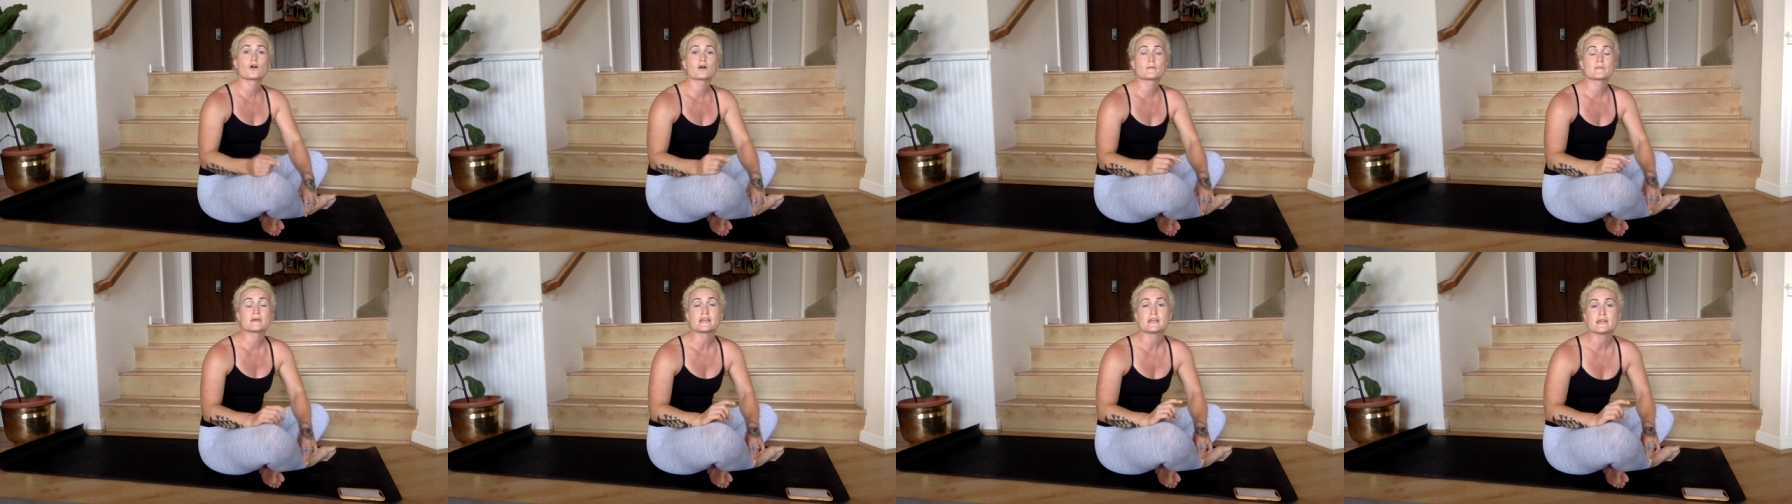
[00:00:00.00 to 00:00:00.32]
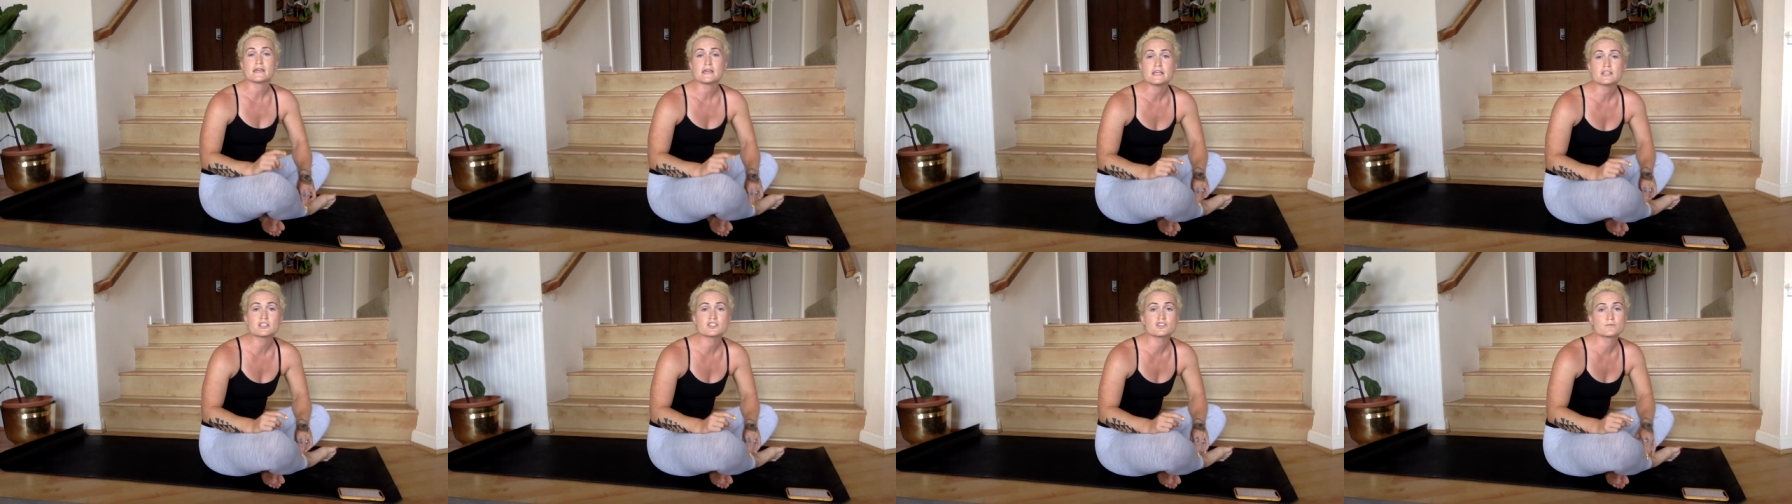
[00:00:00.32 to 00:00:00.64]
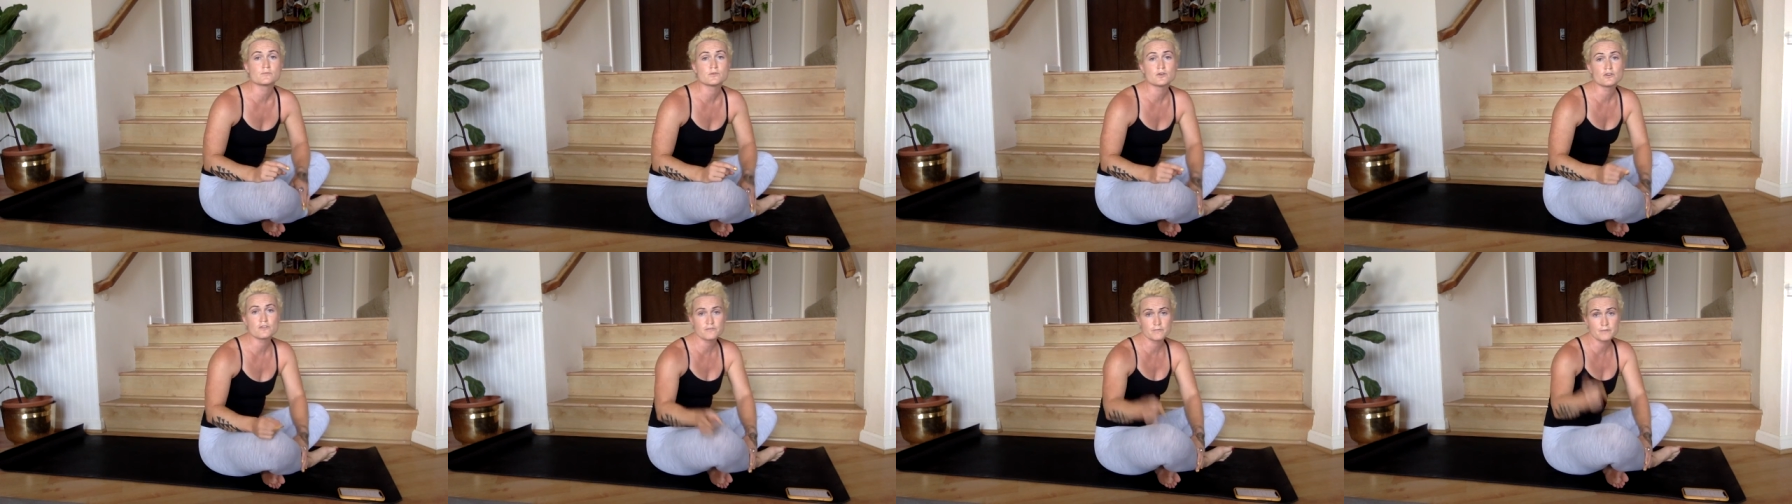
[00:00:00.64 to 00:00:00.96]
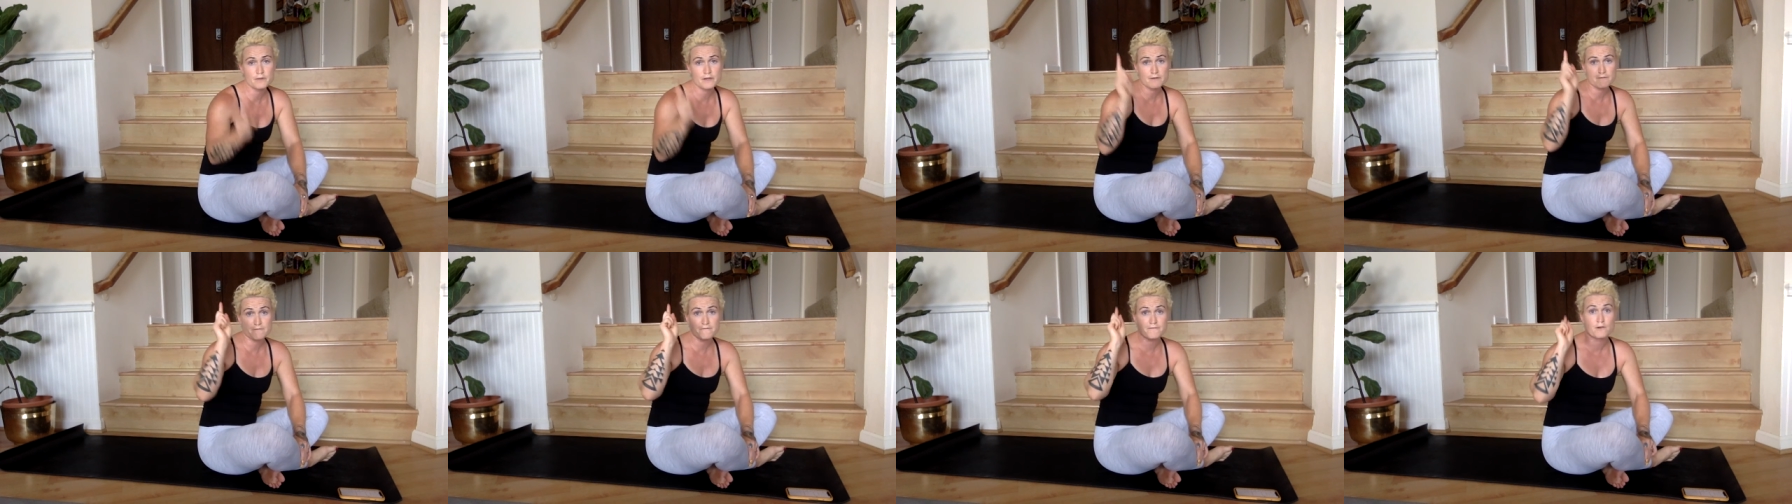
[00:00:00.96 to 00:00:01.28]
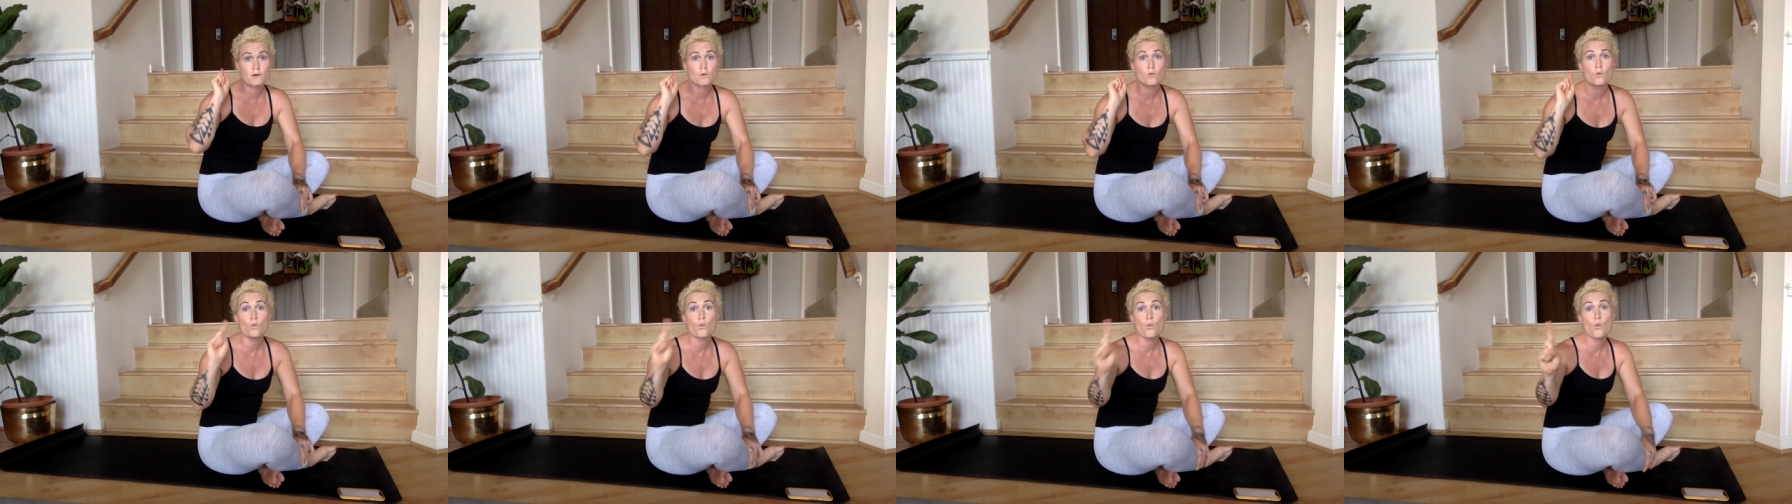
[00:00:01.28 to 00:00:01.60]
performing each
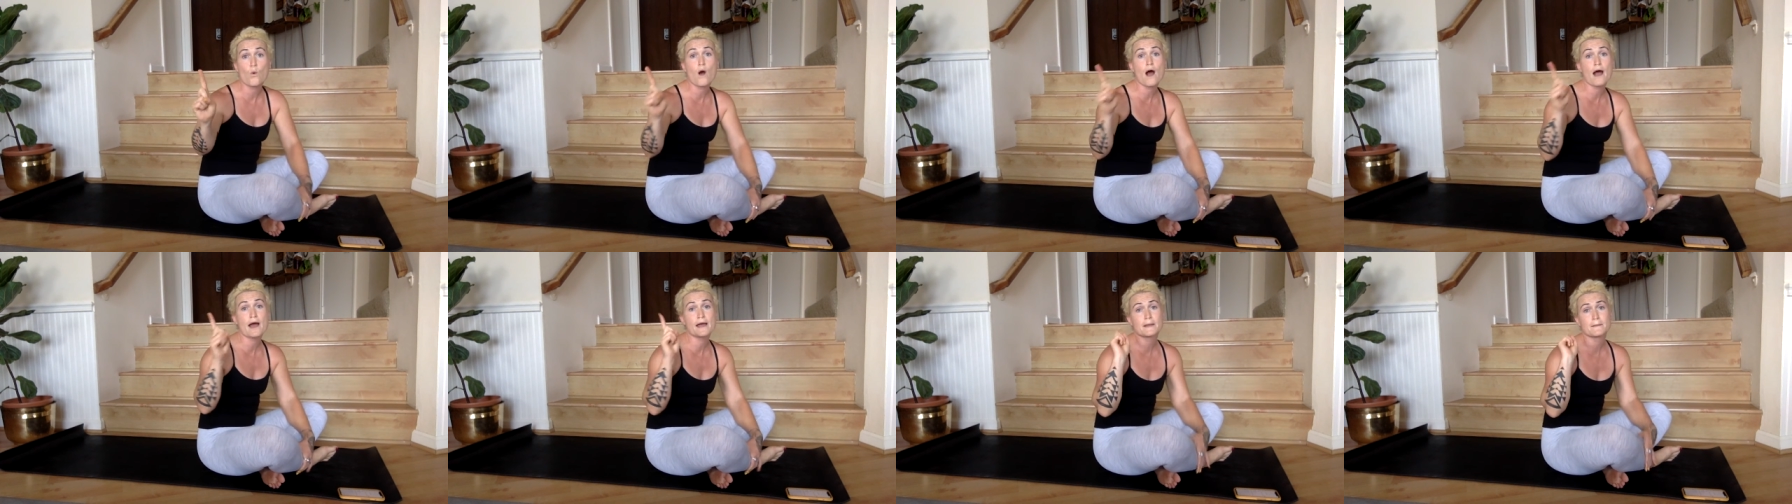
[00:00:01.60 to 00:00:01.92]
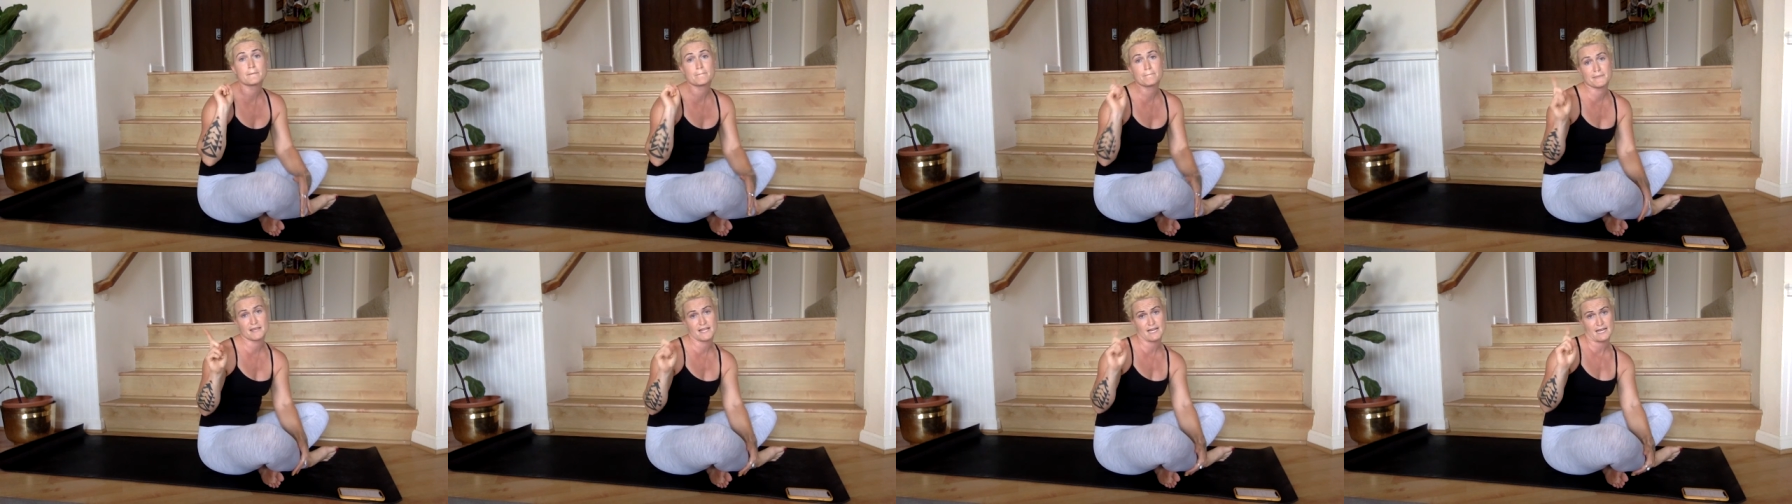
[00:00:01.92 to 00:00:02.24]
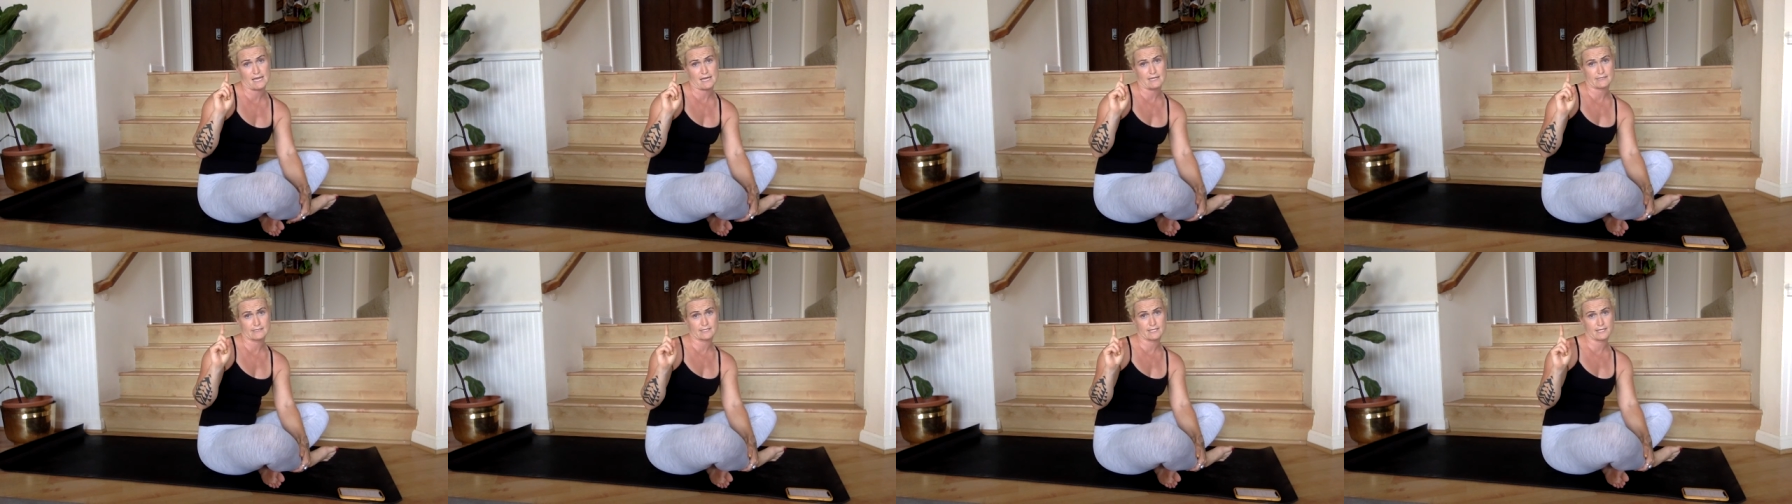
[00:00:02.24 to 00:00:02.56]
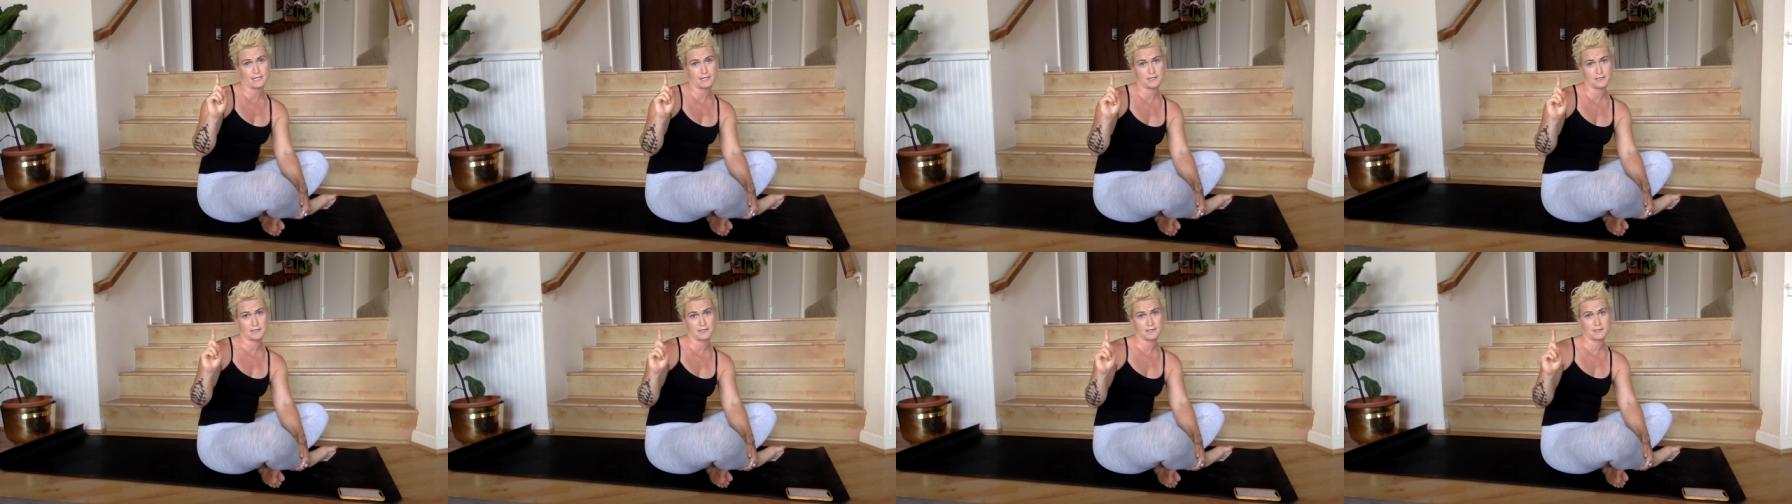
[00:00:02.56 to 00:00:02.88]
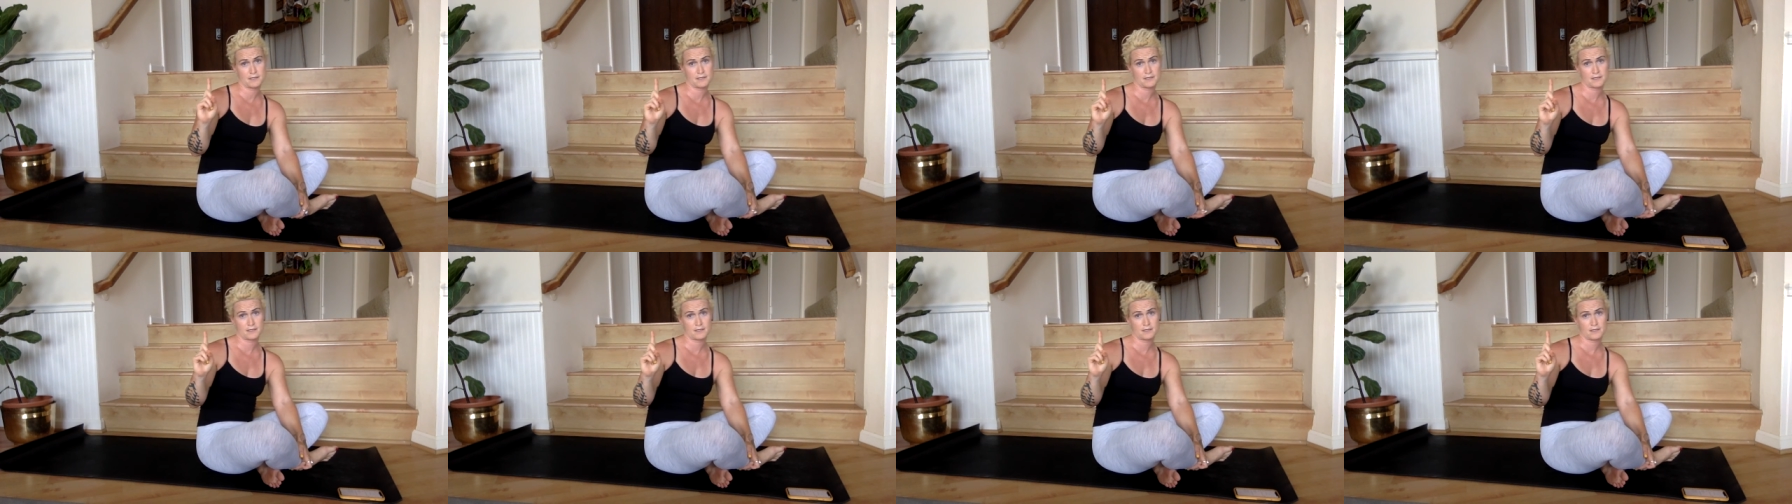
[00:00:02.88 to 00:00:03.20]
movement for 1
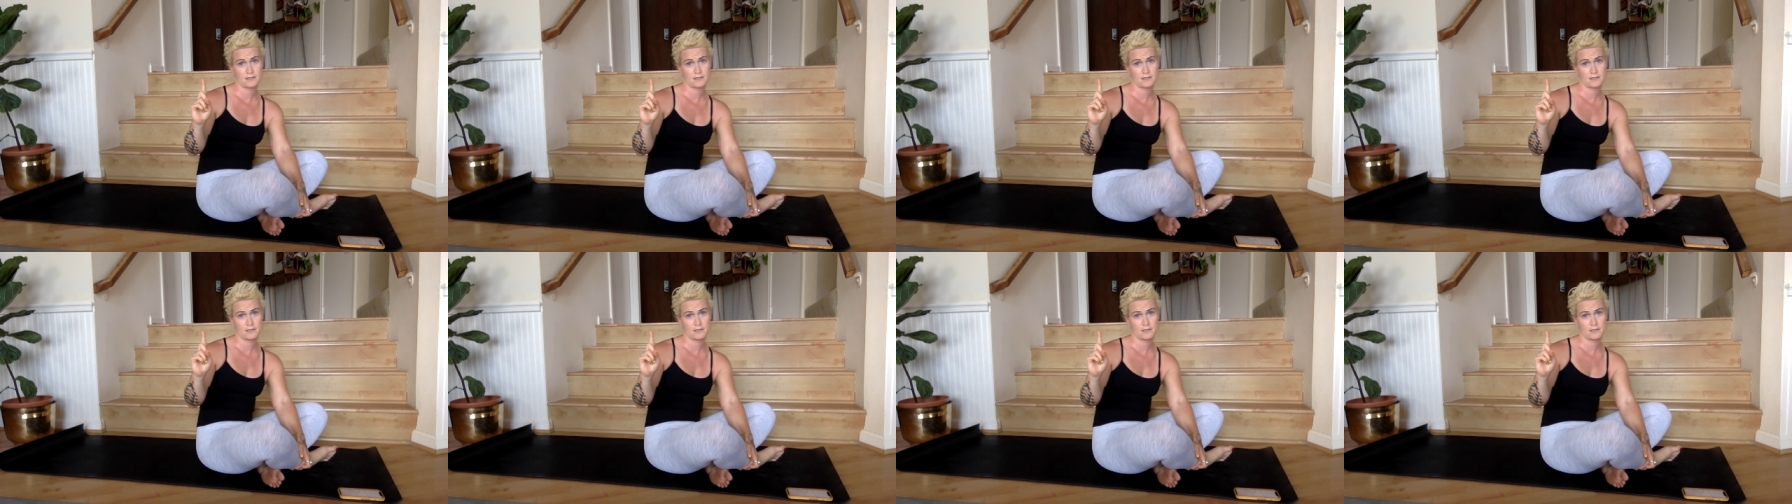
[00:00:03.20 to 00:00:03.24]
minute.